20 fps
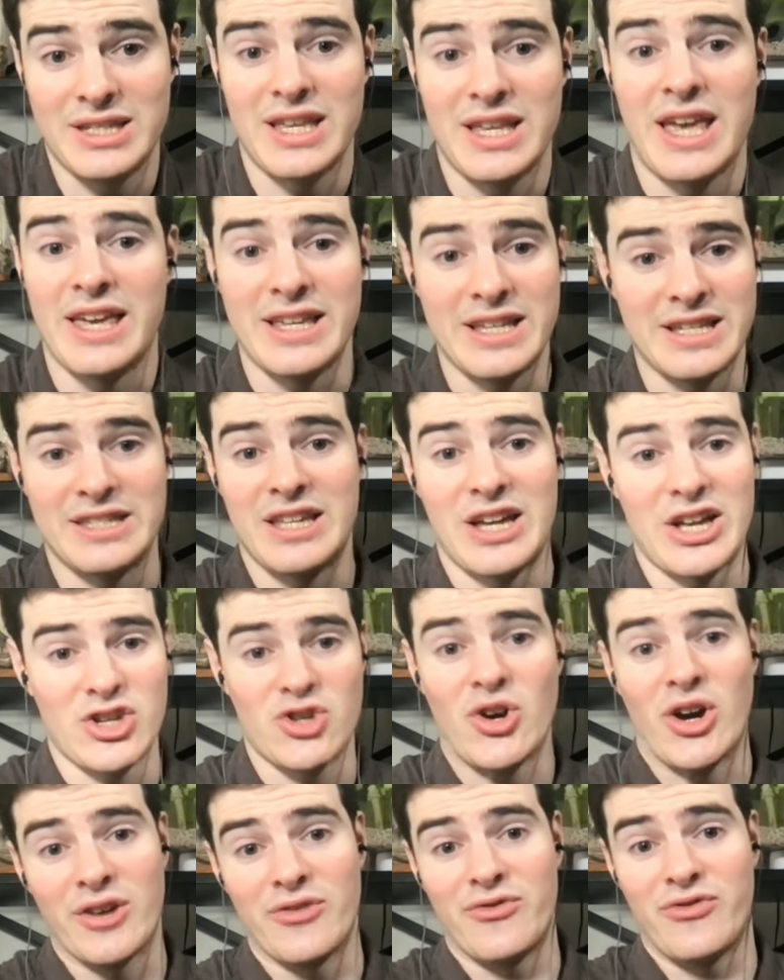saying he's not
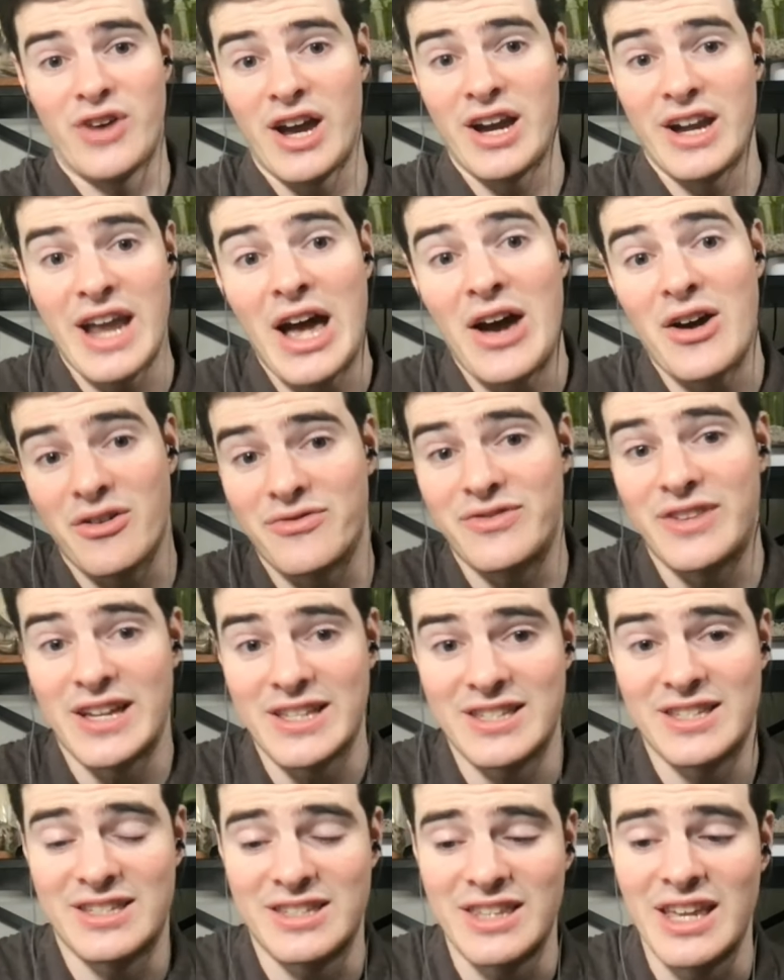trying to find out if
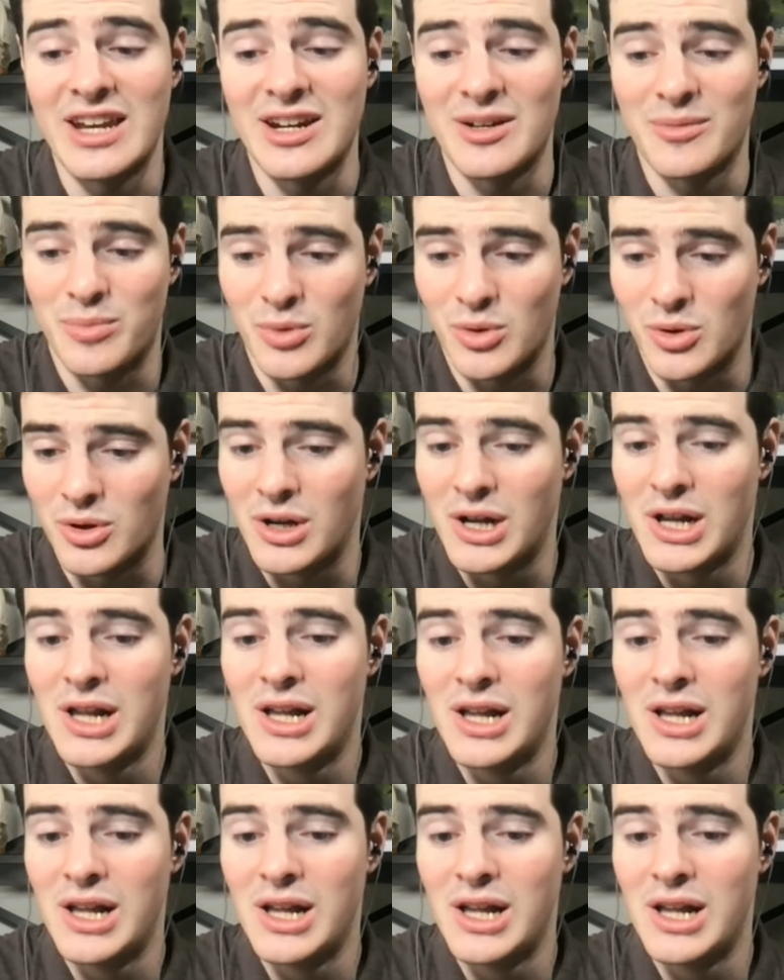that's sustainable,